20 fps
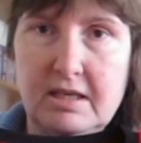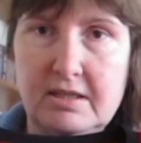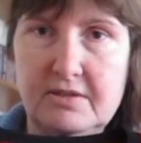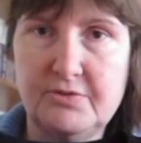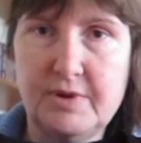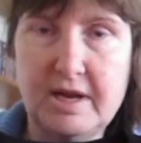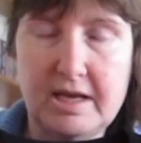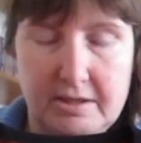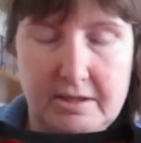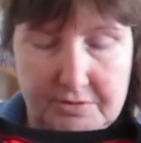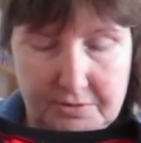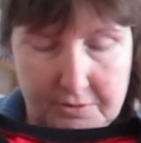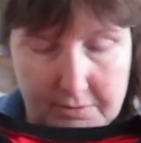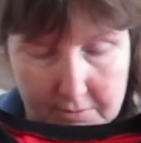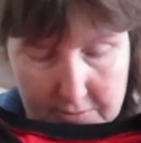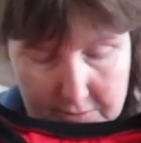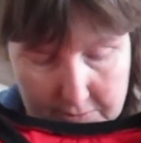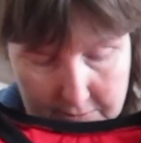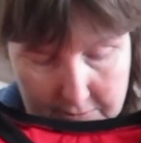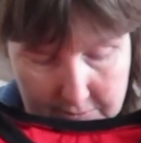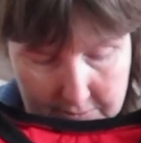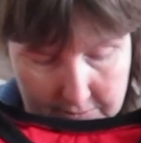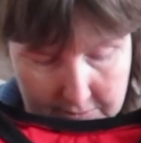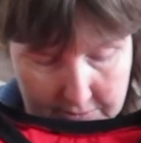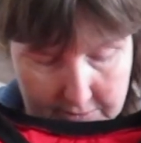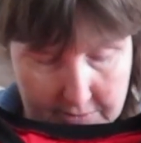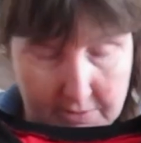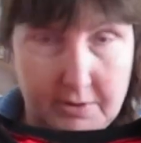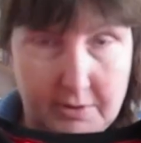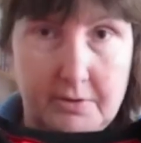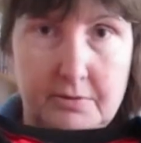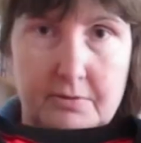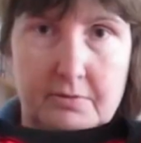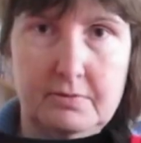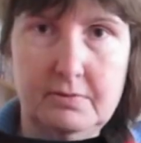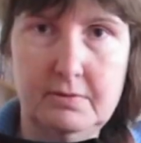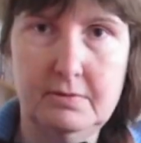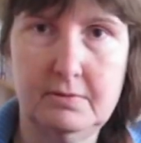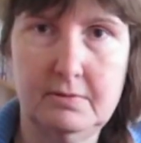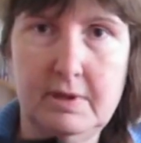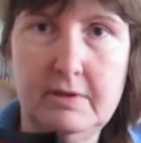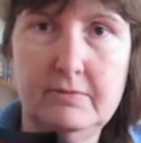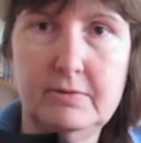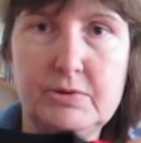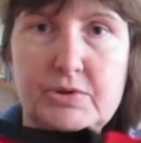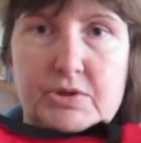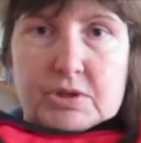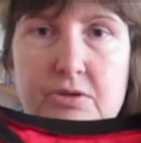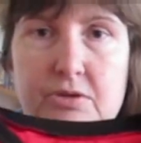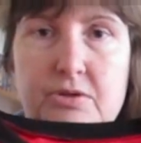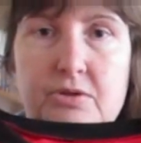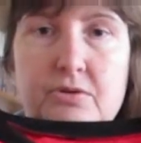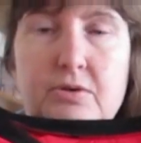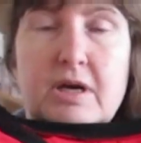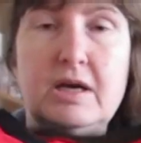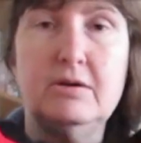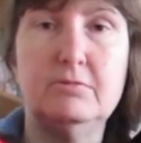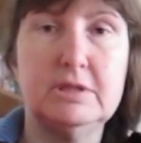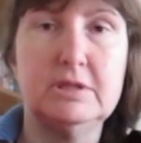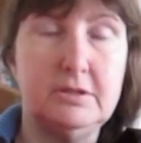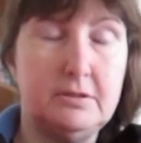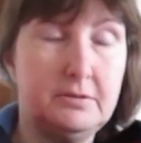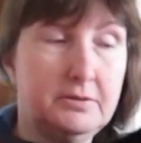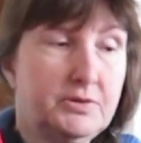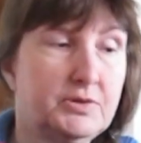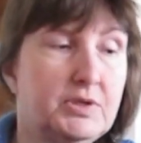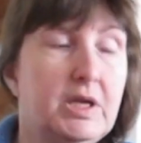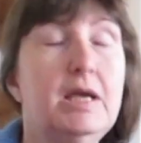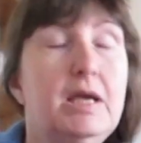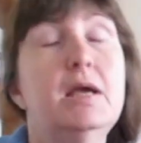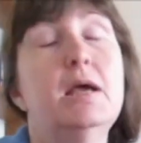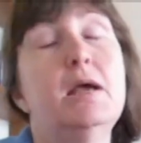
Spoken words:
I try it on, so I will show you how it looks,